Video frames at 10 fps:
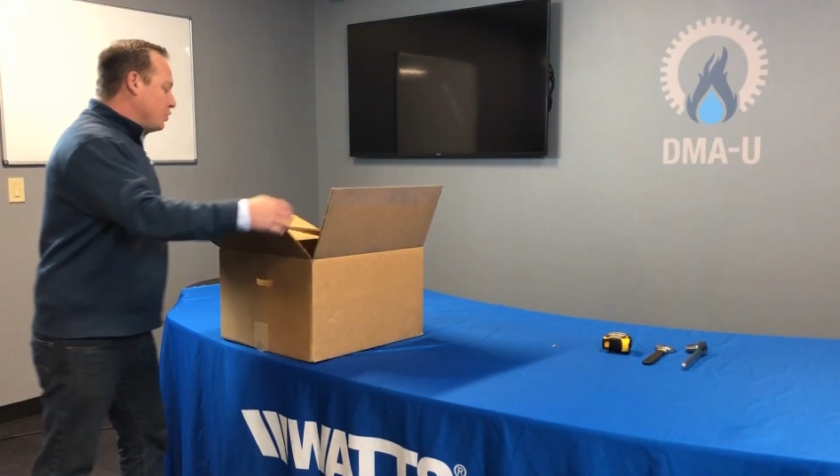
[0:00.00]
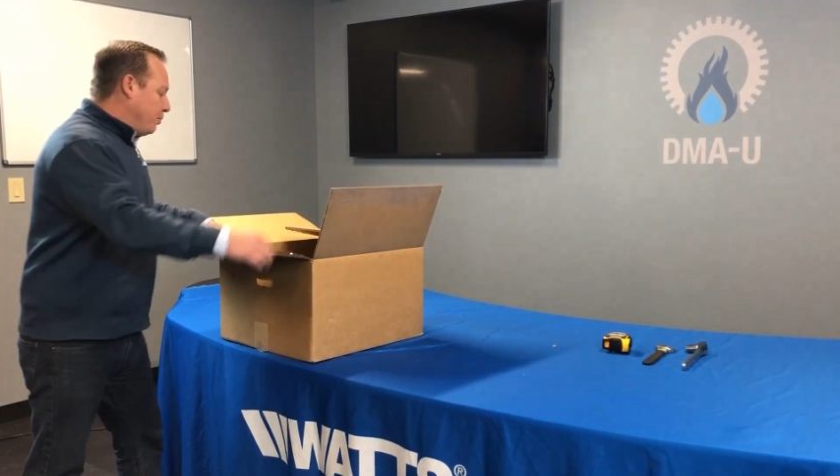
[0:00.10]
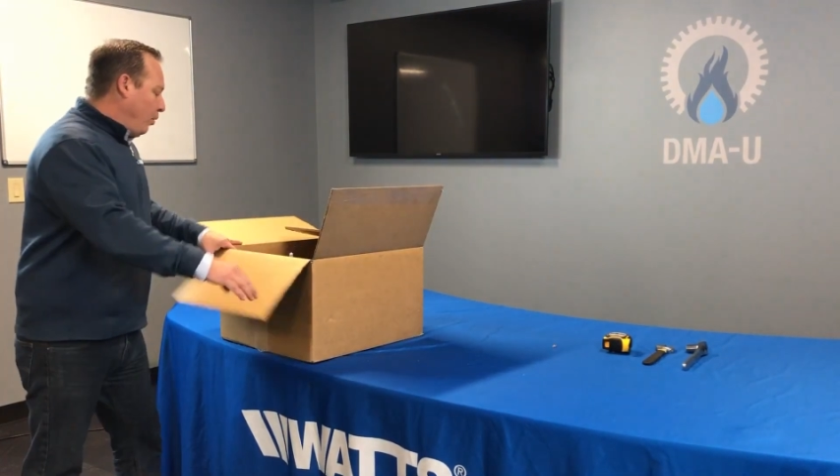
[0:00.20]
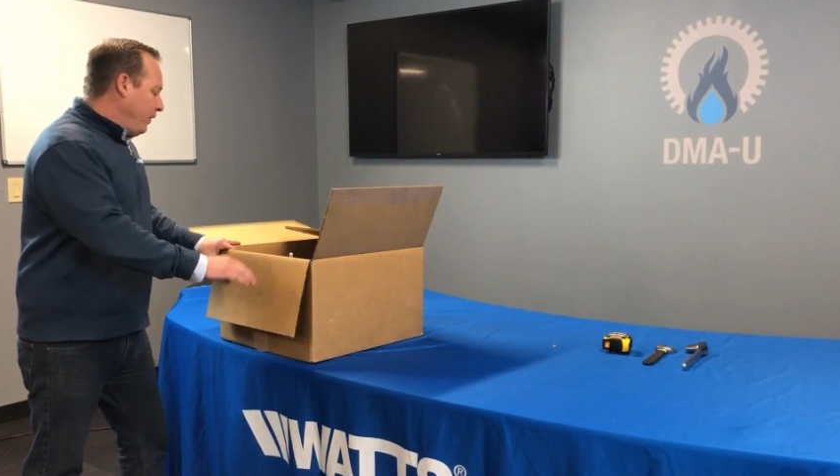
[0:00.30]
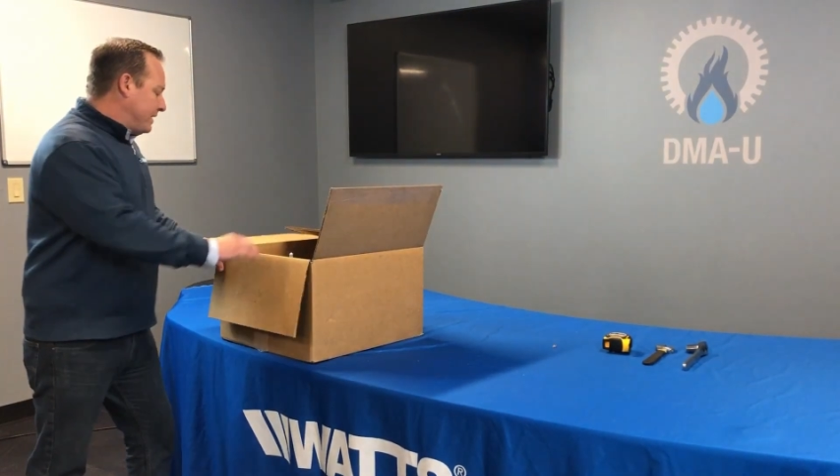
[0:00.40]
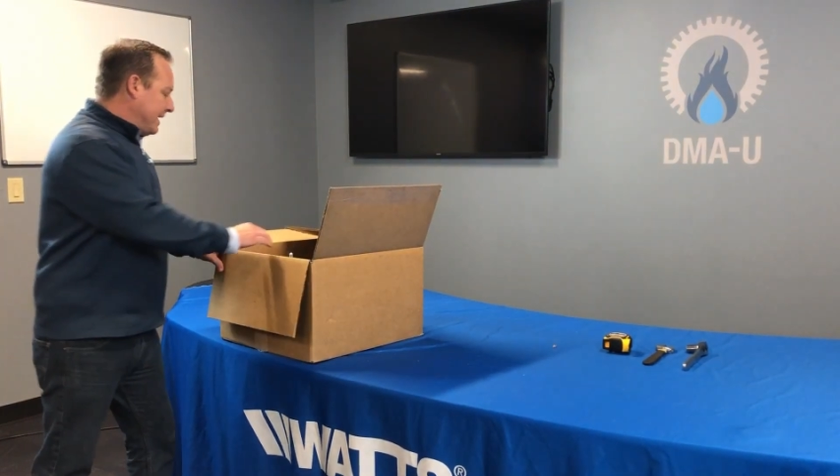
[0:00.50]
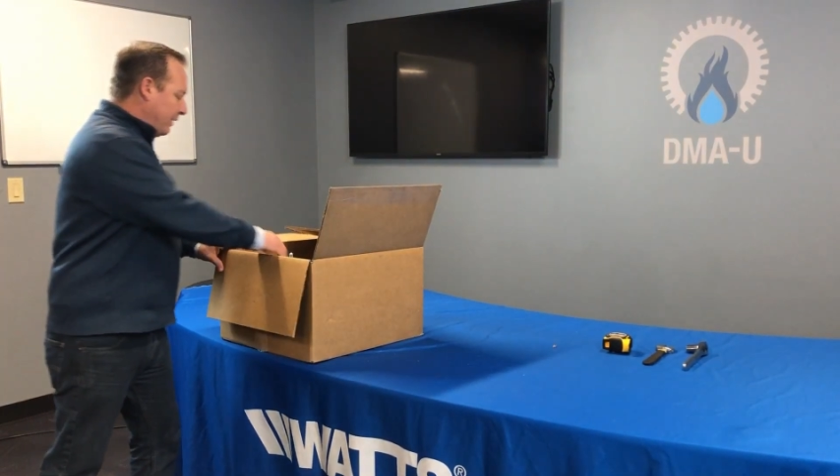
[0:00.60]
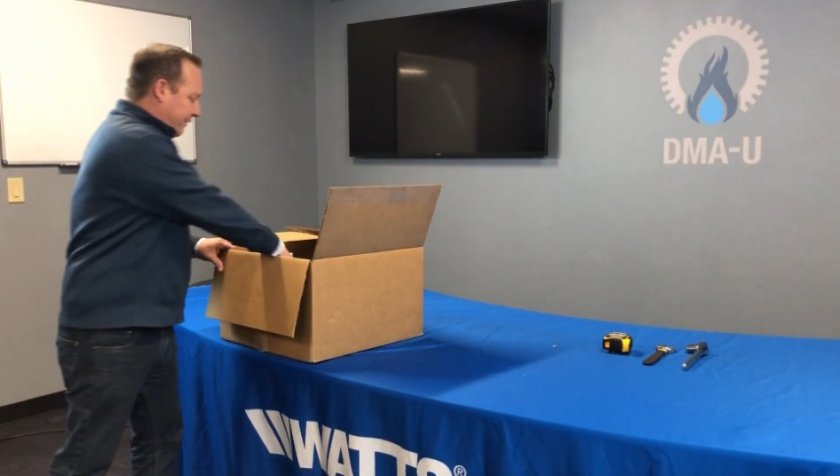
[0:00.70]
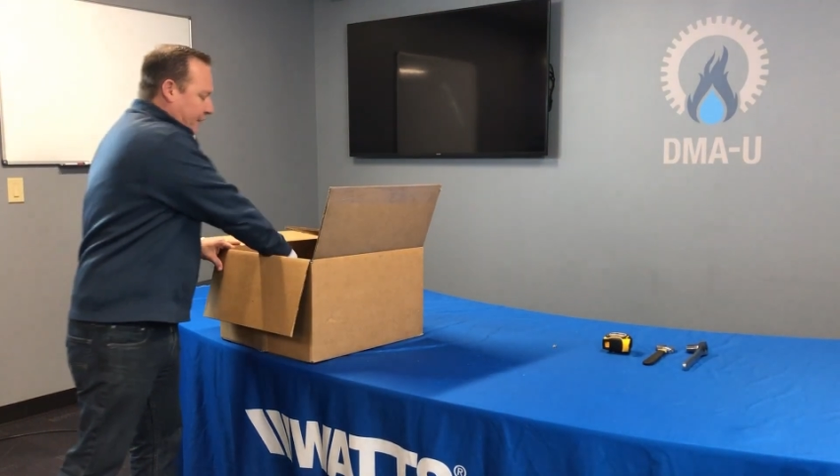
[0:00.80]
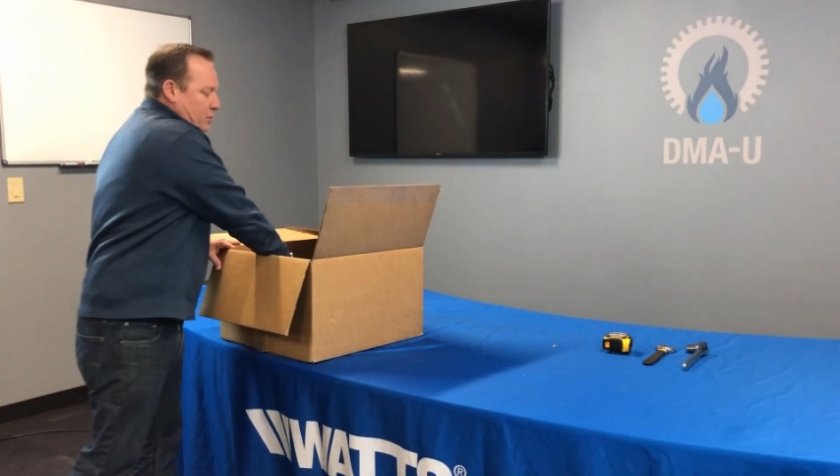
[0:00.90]
So to pull this
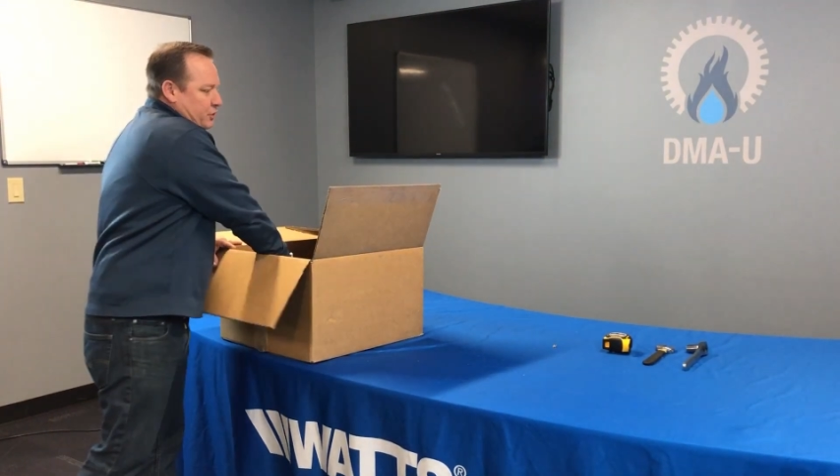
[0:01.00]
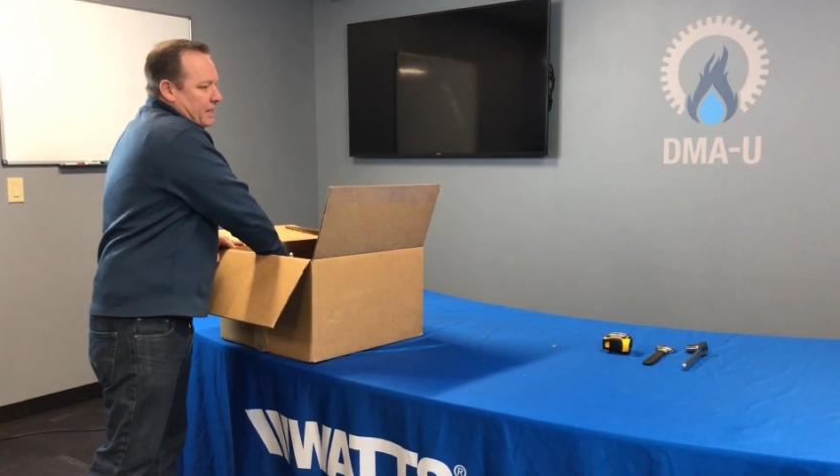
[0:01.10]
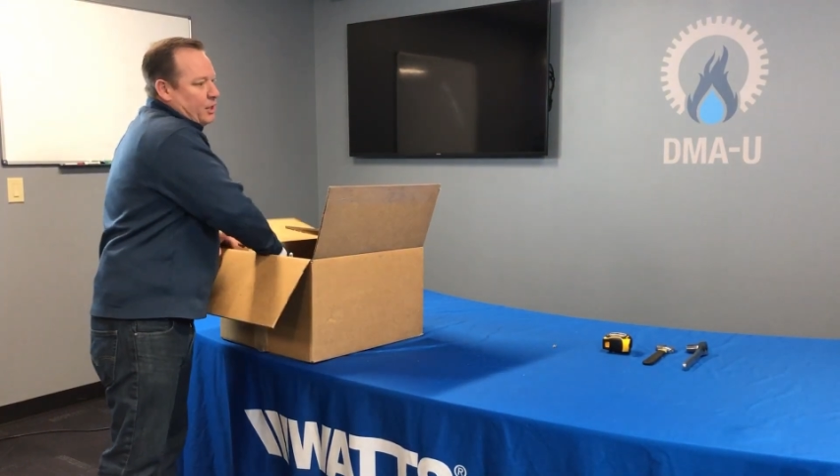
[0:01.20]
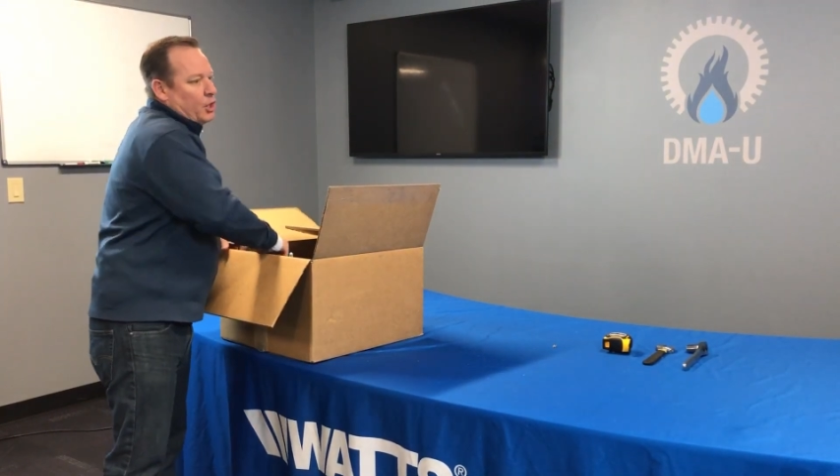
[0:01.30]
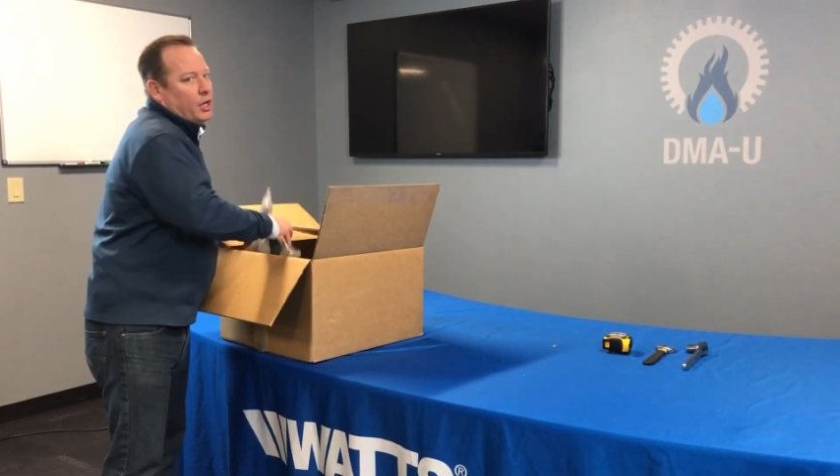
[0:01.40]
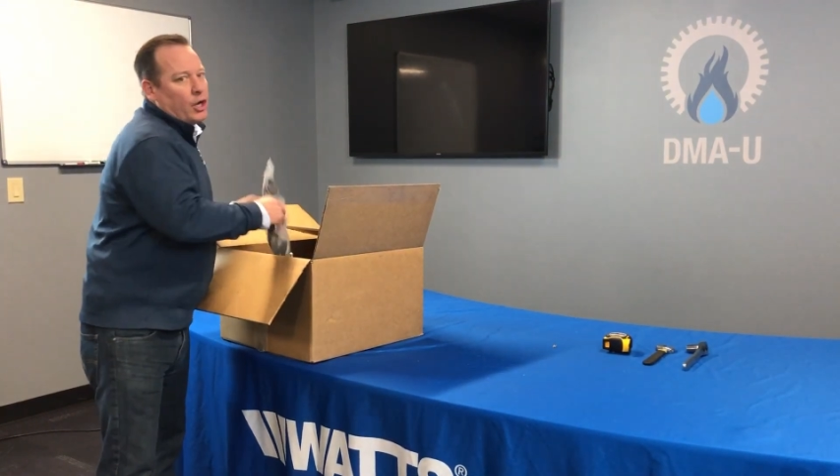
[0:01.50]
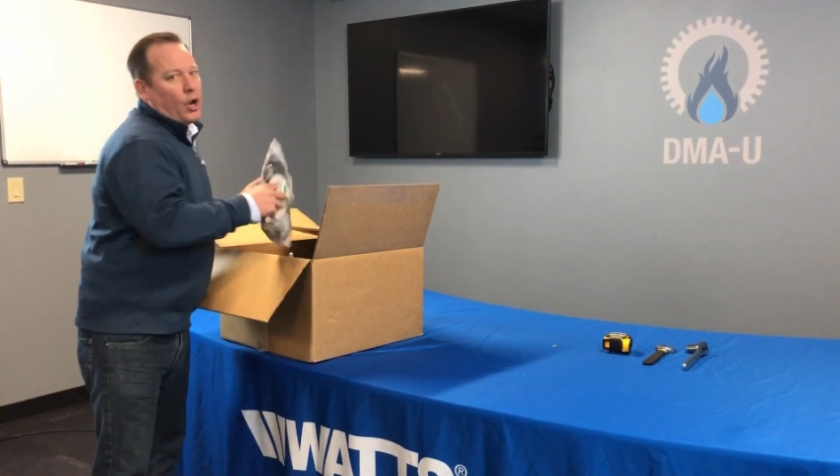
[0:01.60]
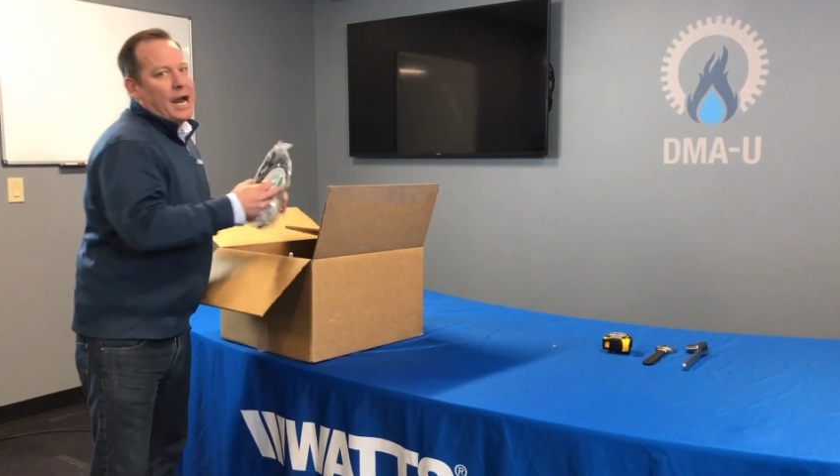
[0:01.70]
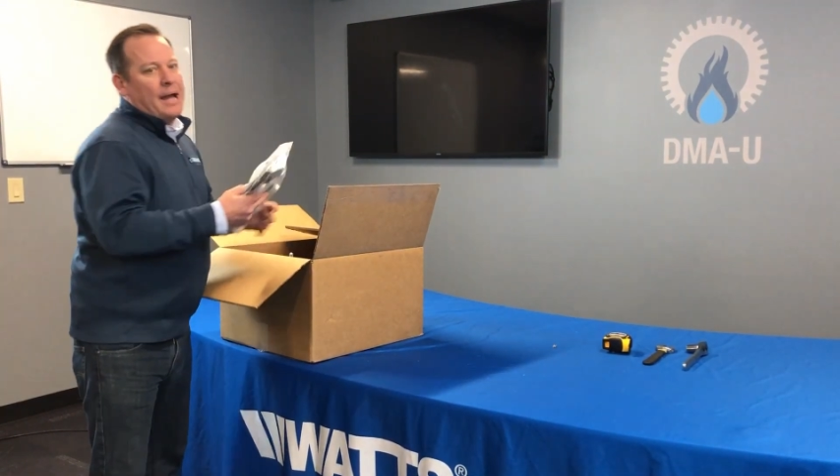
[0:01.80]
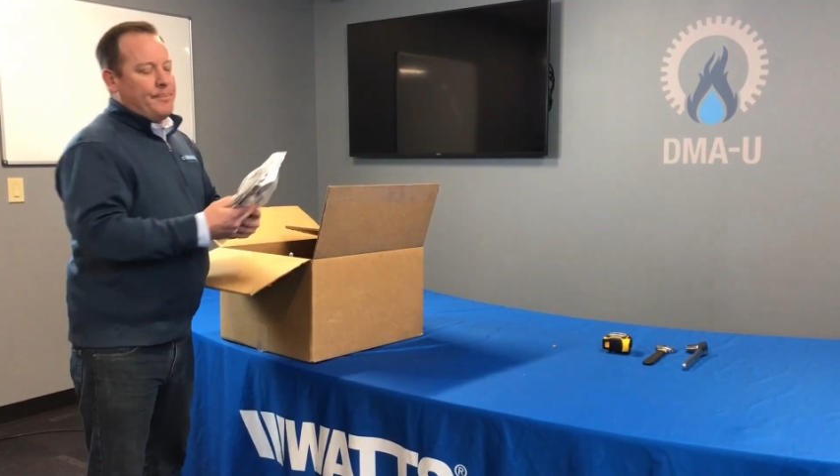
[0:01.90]
out, first thing you're going to
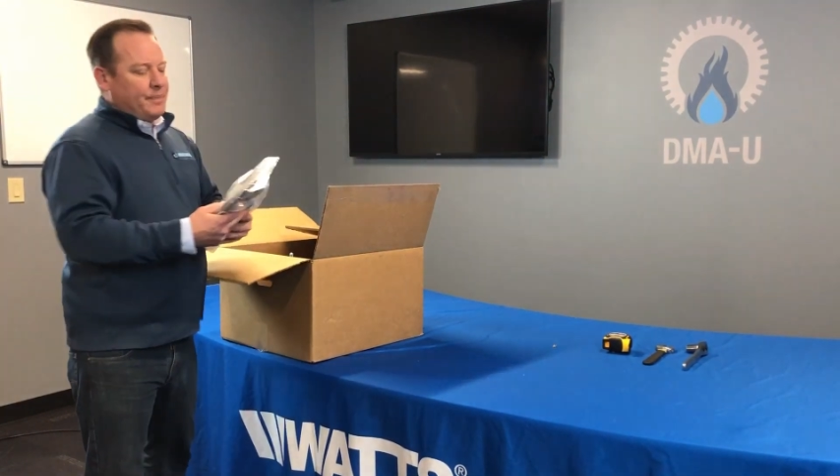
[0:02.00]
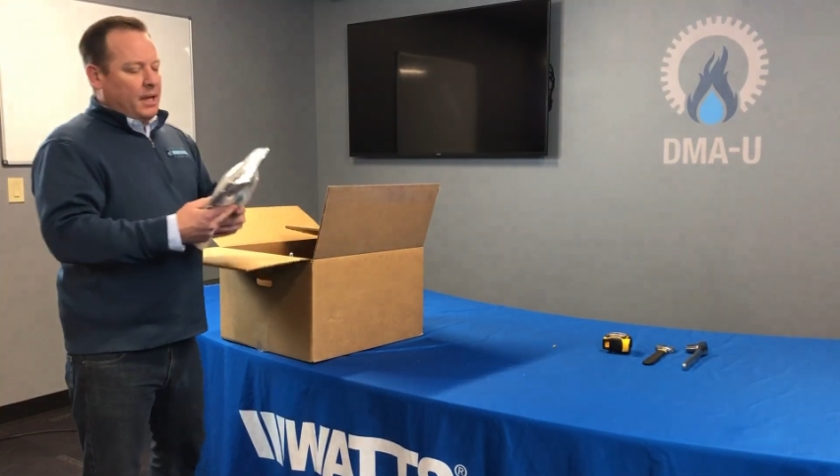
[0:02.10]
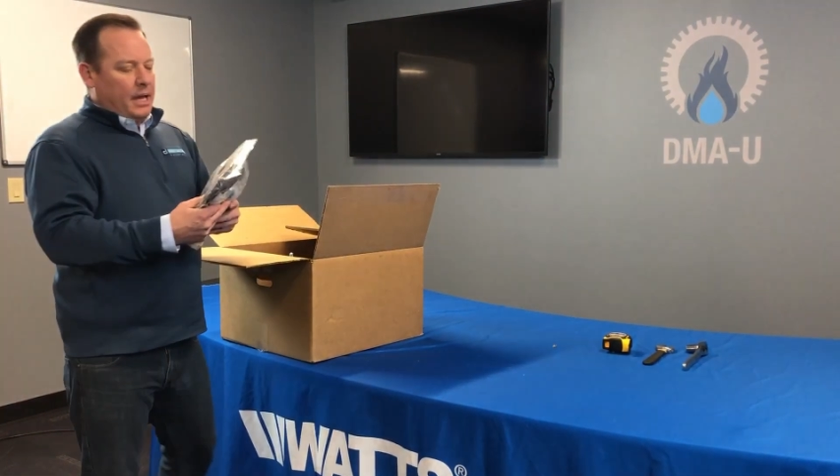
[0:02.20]
grab